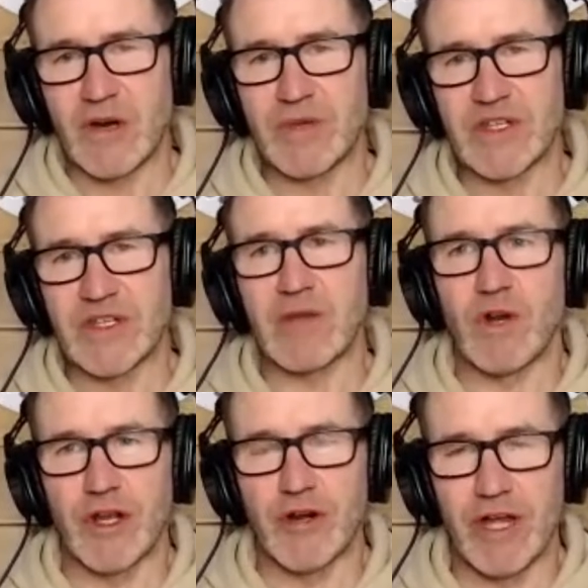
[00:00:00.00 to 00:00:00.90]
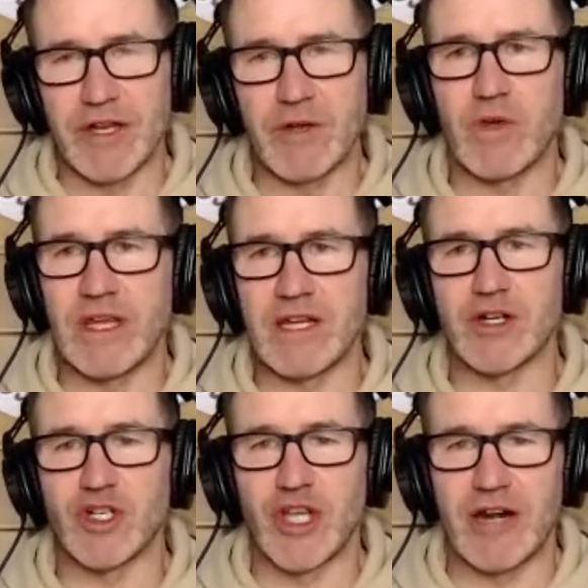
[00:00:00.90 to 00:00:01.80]
are beside one another on the wheel,
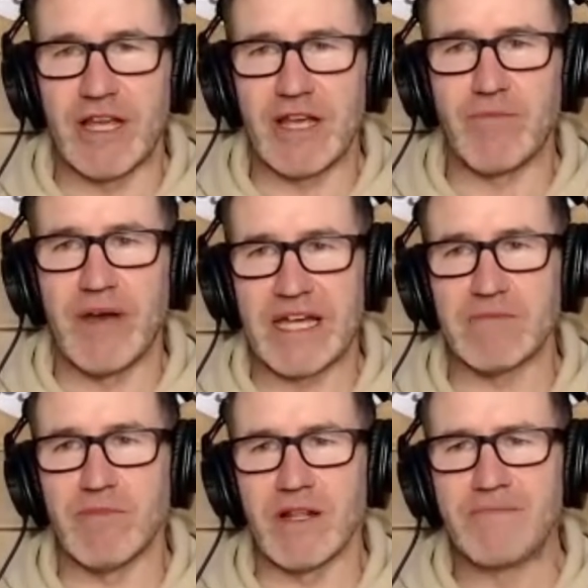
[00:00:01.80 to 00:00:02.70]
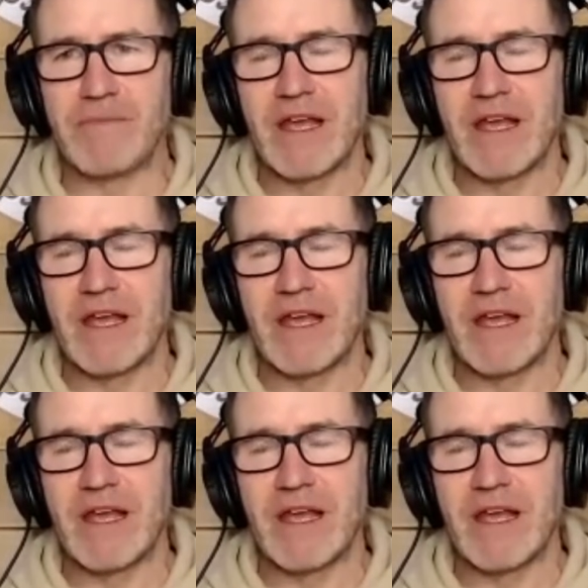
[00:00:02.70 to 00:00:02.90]
they're generally compatible,